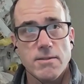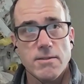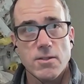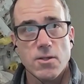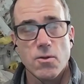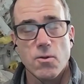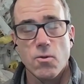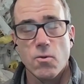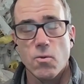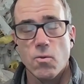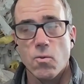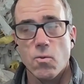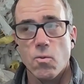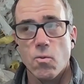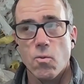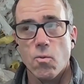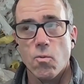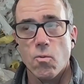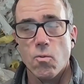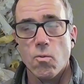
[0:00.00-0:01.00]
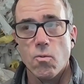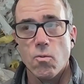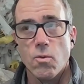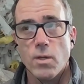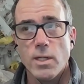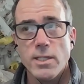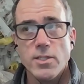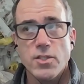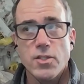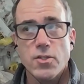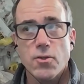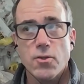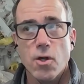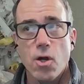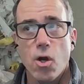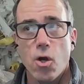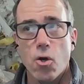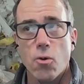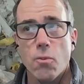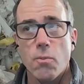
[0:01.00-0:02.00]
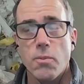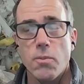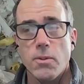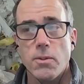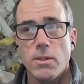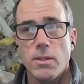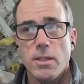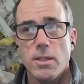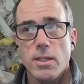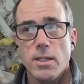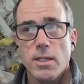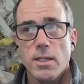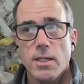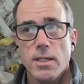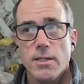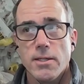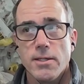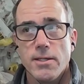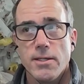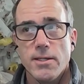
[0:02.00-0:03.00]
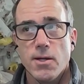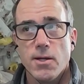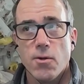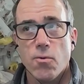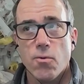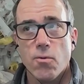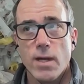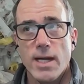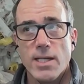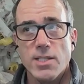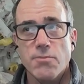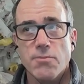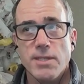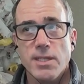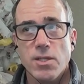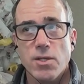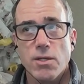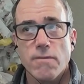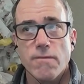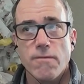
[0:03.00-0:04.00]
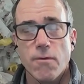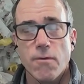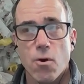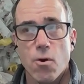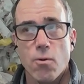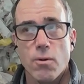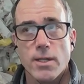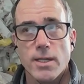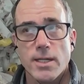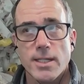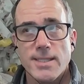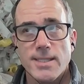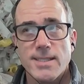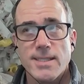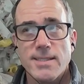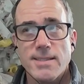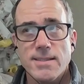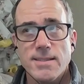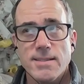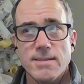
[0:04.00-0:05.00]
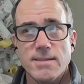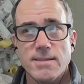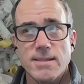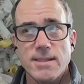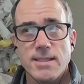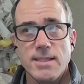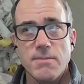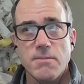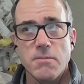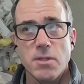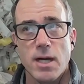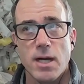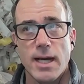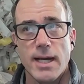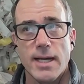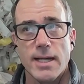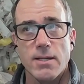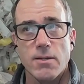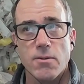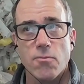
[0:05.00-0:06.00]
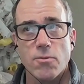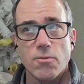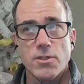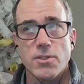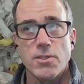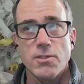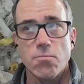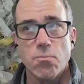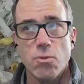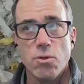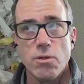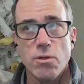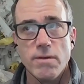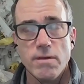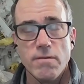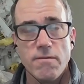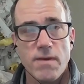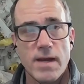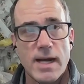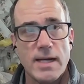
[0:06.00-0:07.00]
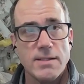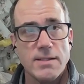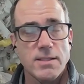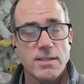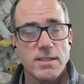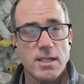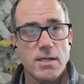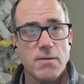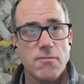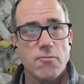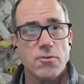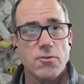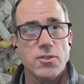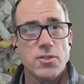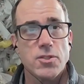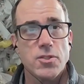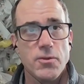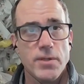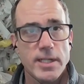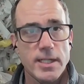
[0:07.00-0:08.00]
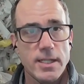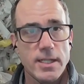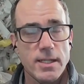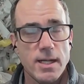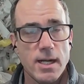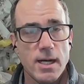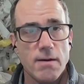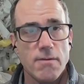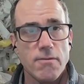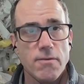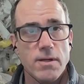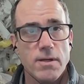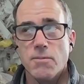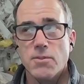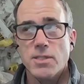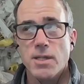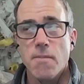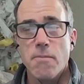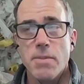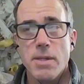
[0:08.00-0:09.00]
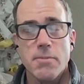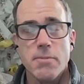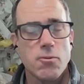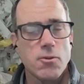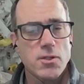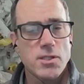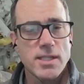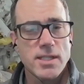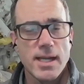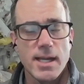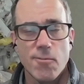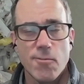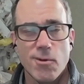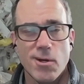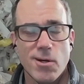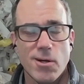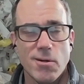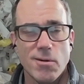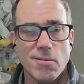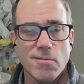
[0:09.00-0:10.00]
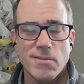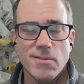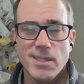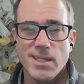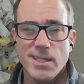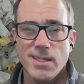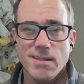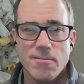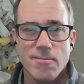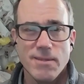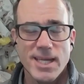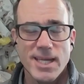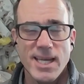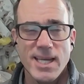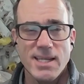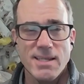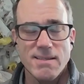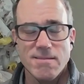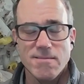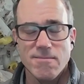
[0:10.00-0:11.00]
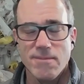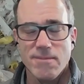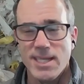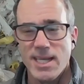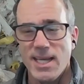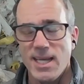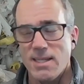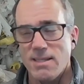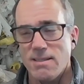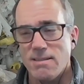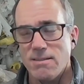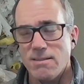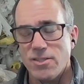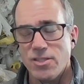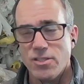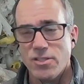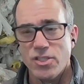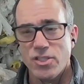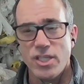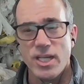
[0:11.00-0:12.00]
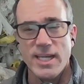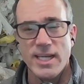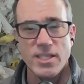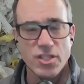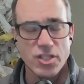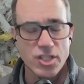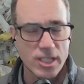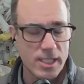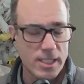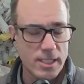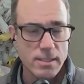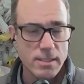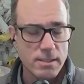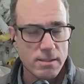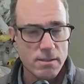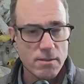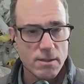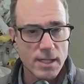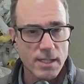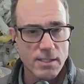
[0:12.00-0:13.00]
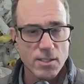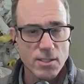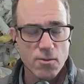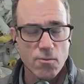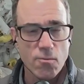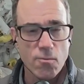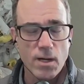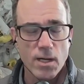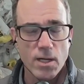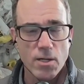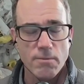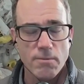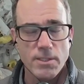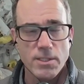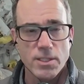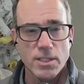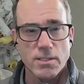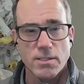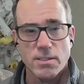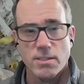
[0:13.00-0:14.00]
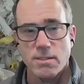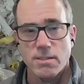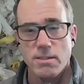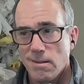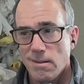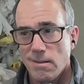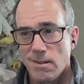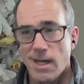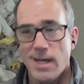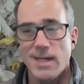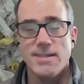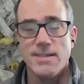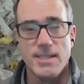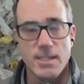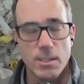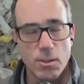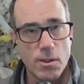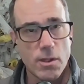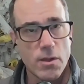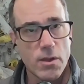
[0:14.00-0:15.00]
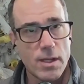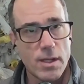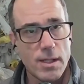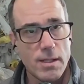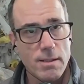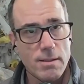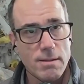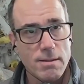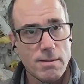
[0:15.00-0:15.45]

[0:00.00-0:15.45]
So what is your hope? As we look forward, it doesn't seem like we're moving fast enough. We're doing enough. Some people will say, well, we can't change it. Like, so why don't we just not deal with it?